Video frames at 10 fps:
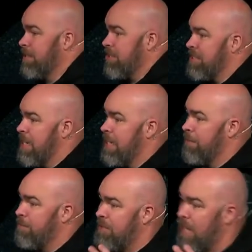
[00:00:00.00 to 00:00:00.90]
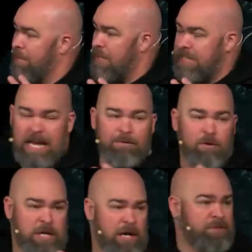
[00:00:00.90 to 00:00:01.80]
Just think if the devil
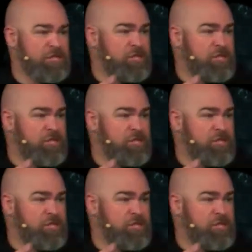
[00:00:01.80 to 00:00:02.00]
comes at